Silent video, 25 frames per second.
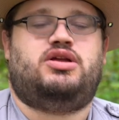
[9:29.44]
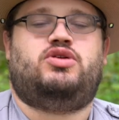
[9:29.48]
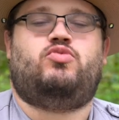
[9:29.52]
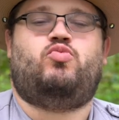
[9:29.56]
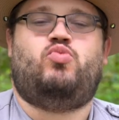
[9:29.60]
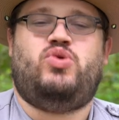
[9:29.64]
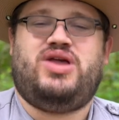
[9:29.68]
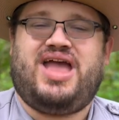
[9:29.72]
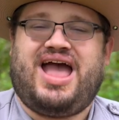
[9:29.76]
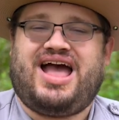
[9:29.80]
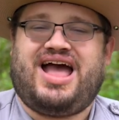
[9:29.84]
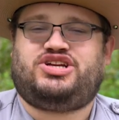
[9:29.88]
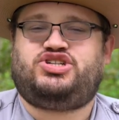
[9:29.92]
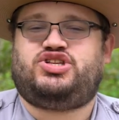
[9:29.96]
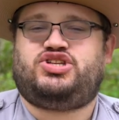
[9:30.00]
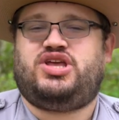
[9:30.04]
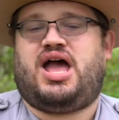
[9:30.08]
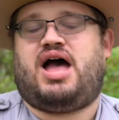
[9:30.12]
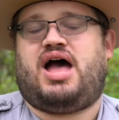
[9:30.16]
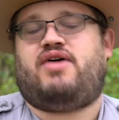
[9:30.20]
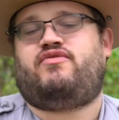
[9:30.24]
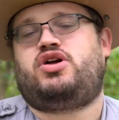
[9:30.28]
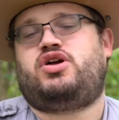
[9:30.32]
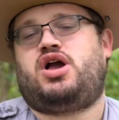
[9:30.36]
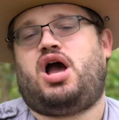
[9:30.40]
We actually
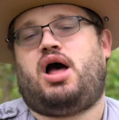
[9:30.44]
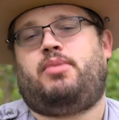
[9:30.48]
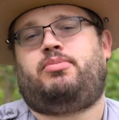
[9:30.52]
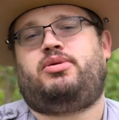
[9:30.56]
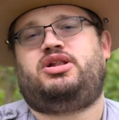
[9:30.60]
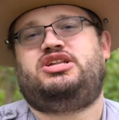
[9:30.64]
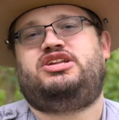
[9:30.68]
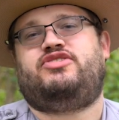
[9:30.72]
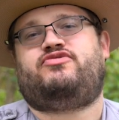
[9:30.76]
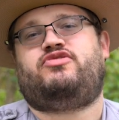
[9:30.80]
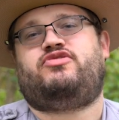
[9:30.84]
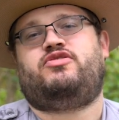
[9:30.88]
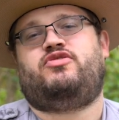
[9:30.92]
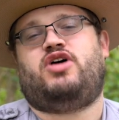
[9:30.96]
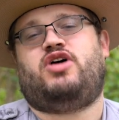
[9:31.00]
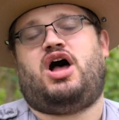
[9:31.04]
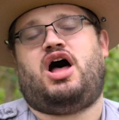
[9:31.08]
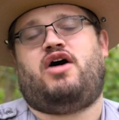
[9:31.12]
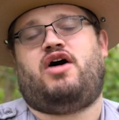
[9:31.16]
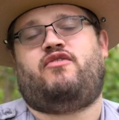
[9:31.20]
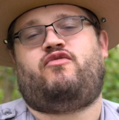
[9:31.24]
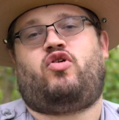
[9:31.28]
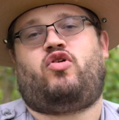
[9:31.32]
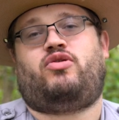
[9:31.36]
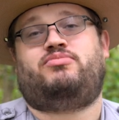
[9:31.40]
have a couple different
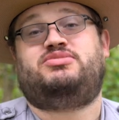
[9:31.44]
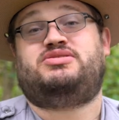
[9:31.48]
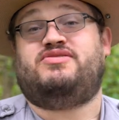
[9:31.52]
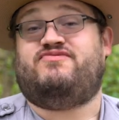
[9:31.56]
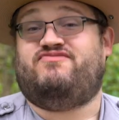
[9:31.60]
forms